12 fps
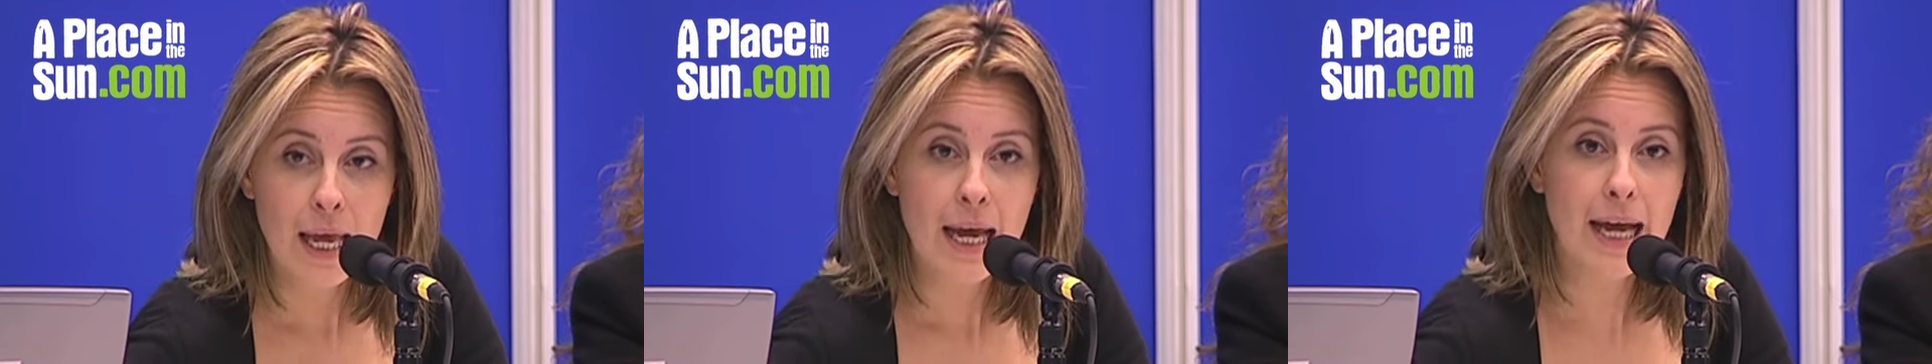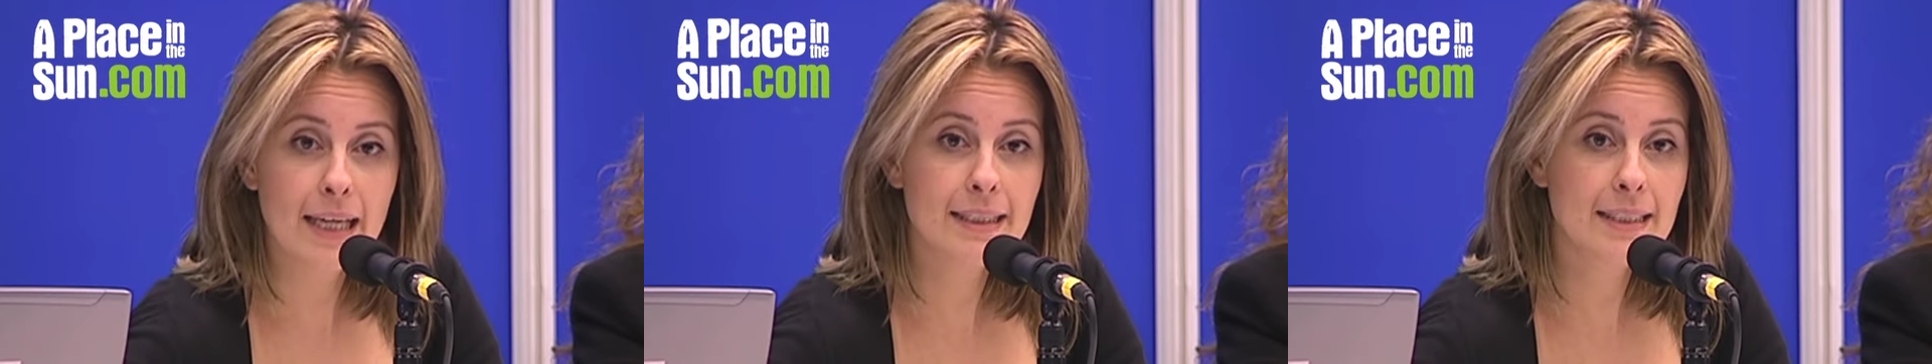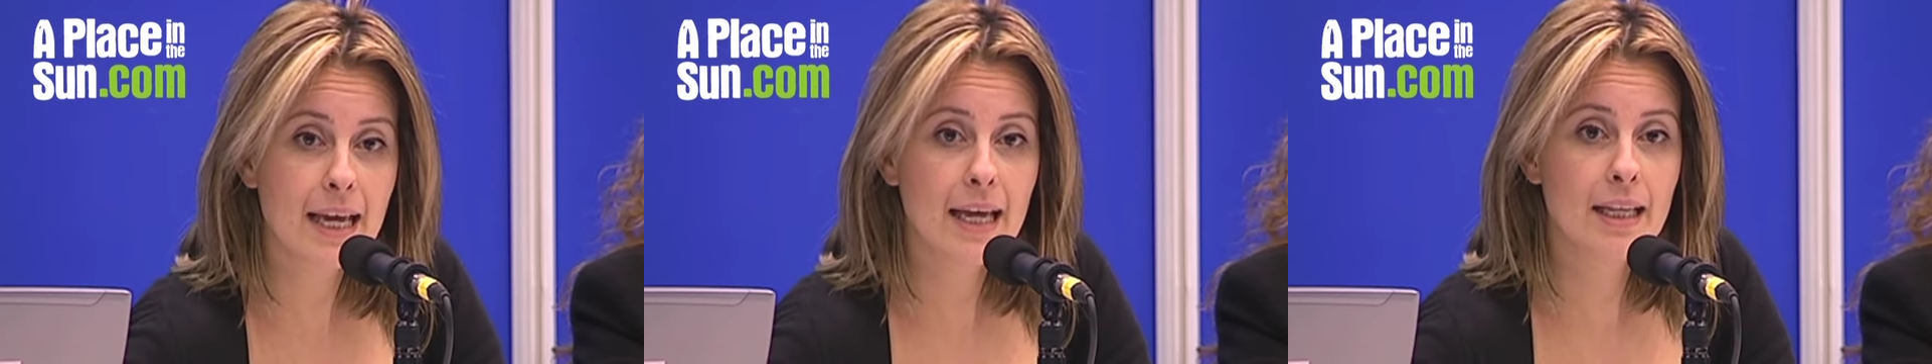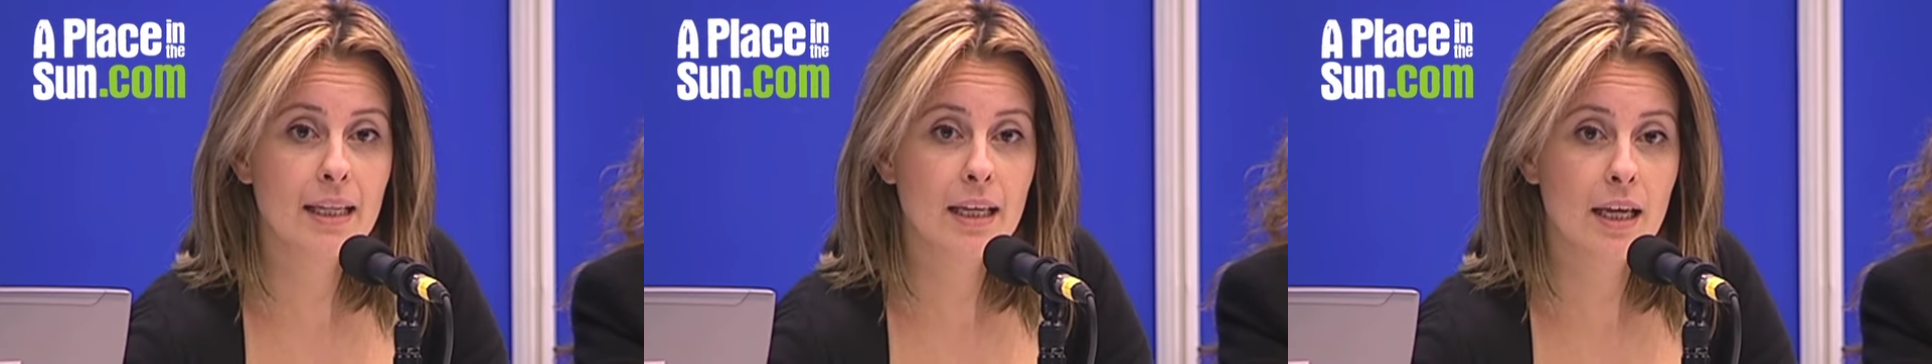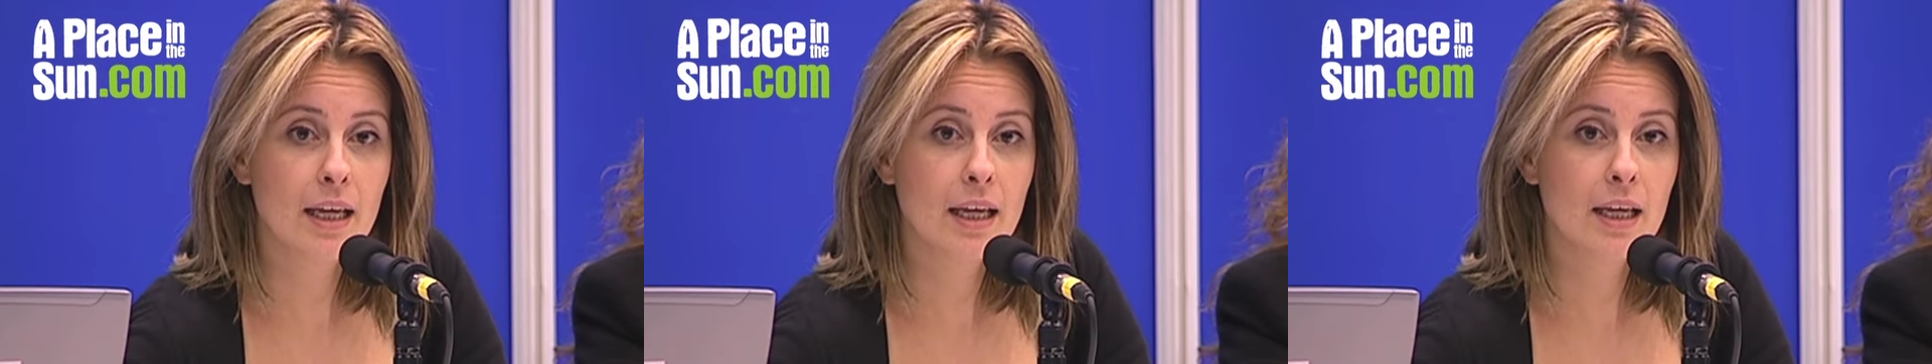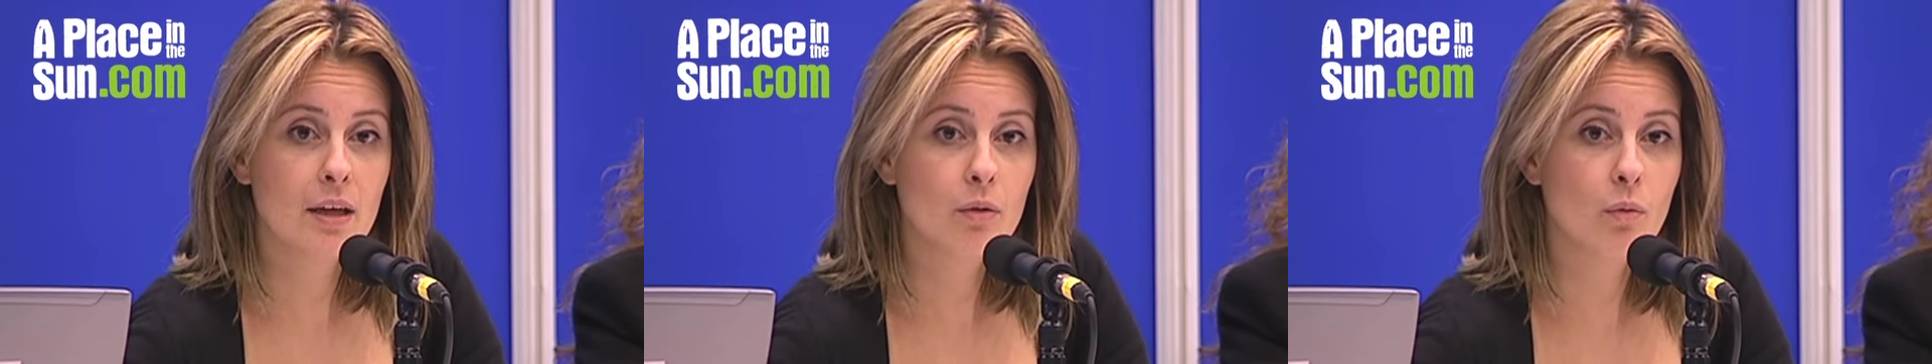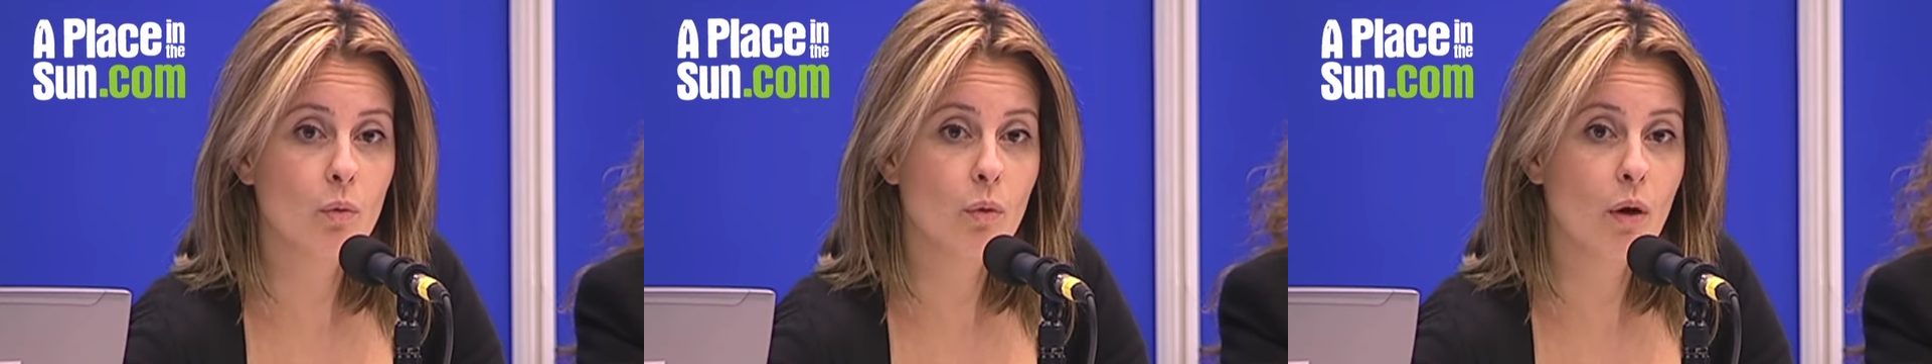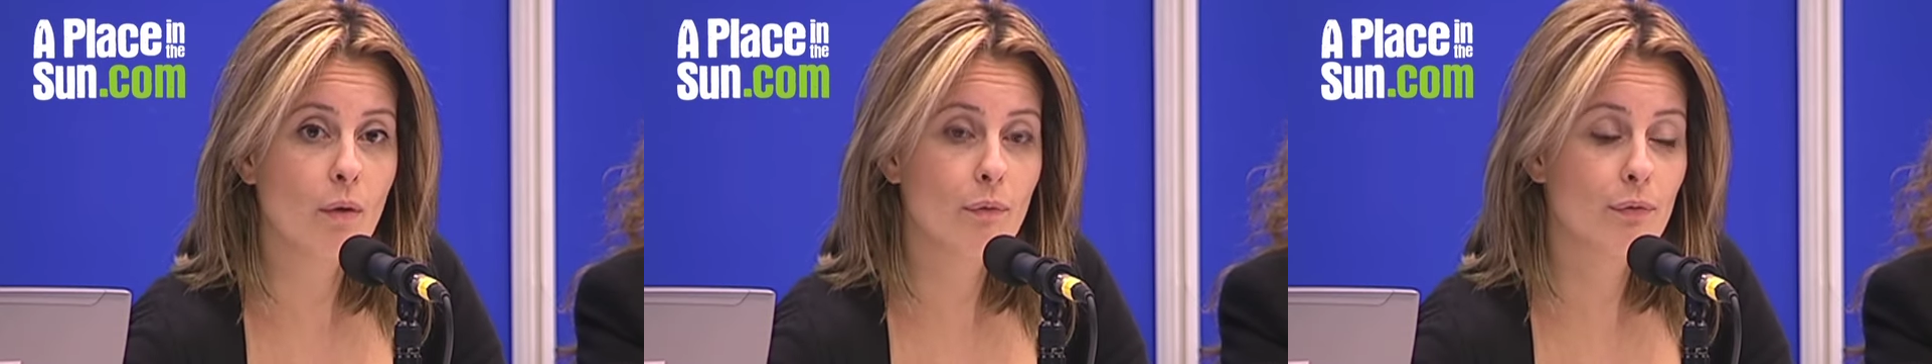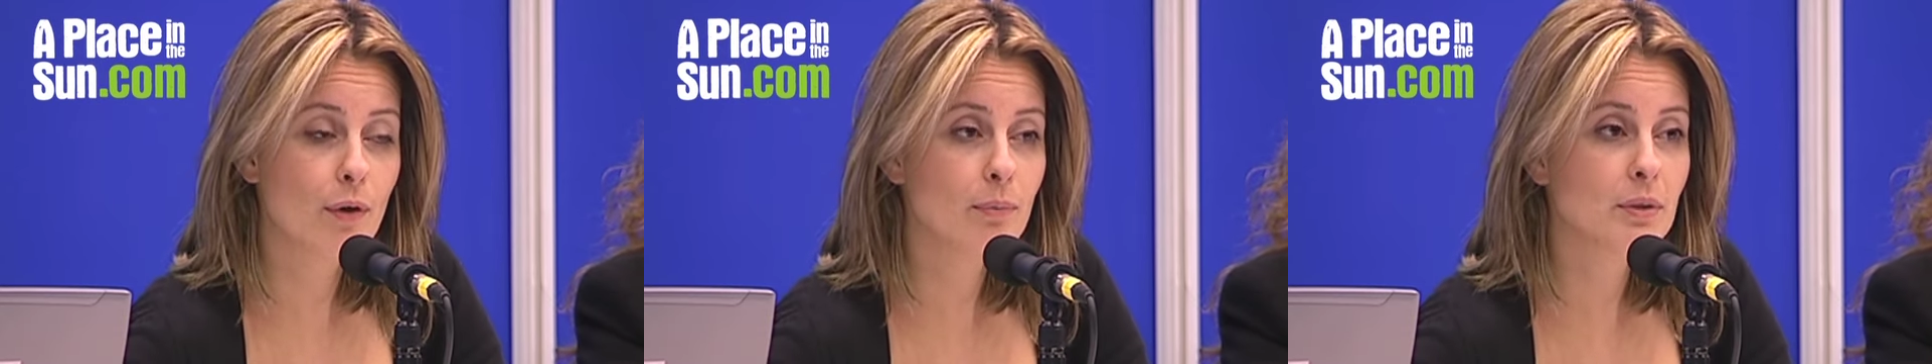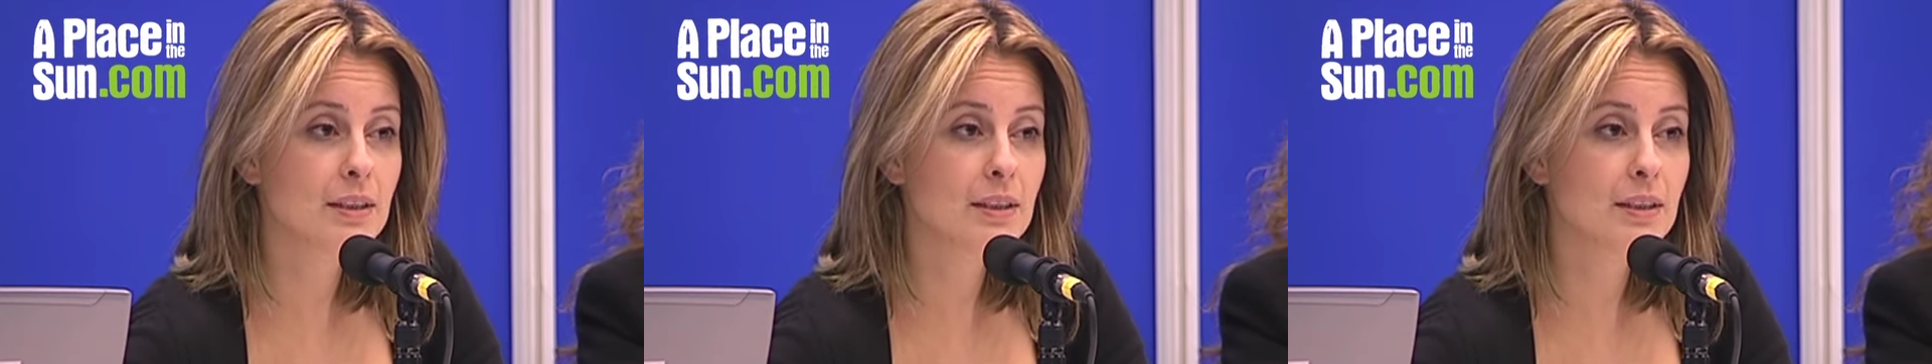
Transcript: And then from